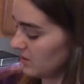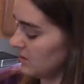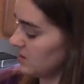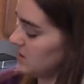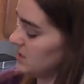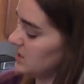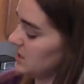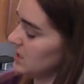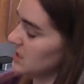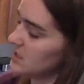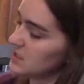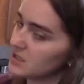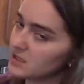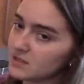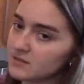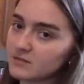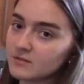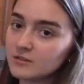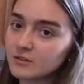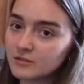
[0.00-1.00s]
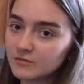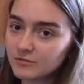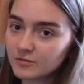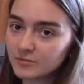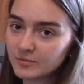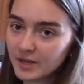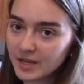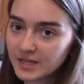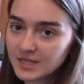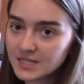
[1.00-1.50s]
sit and
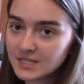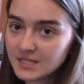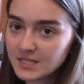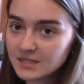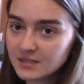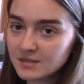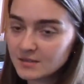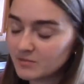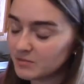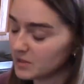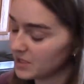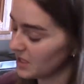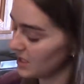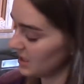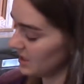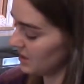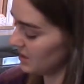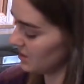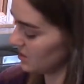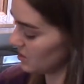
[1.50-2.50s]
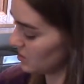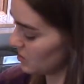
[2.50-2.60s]
ferment and begin their